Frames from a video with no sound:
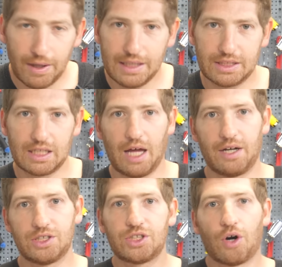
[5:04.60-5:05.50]
place to kind
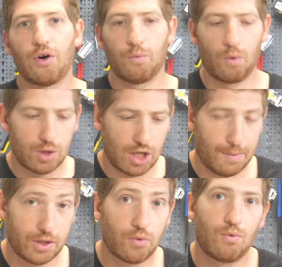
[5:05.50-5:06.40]
of start when we talk
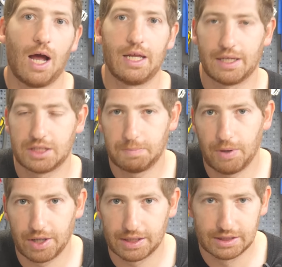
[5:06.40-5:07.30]
about the riding
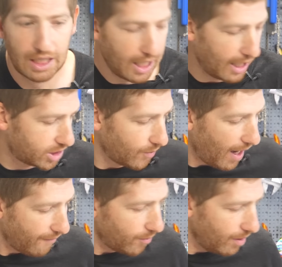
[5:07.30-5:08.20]
experience. Uh, so
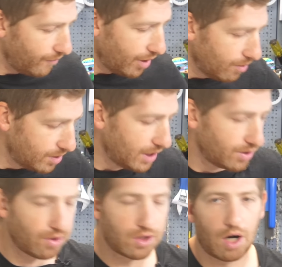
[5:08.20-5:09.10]
after we've used these
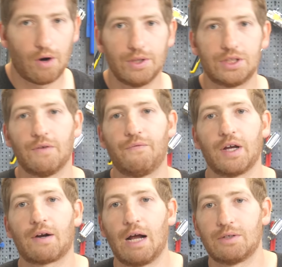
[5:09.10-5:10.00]
little cards to
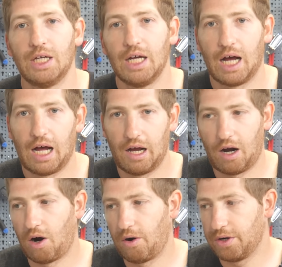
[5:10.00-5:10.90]
figure out uh,
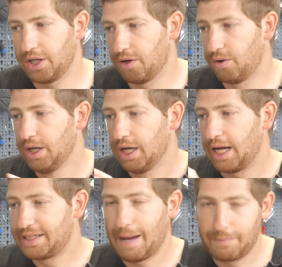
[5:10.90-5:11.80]
our you know
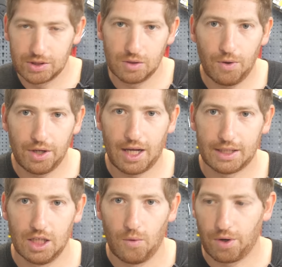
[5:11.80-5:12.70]
adapters and
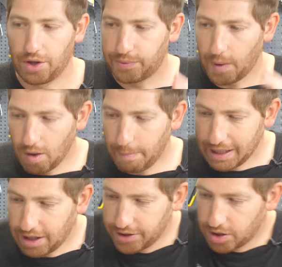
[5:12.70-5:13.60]
whatnot, we're gonna throw our
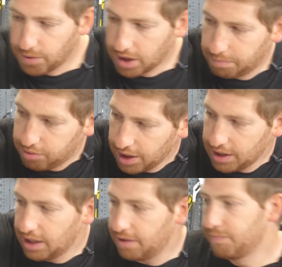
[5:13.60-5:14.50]
bike on there, we're gonna plug
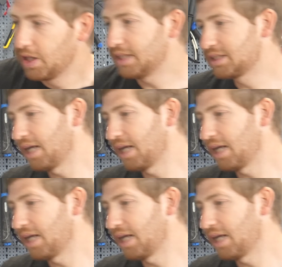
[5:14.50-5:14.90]
it in. It's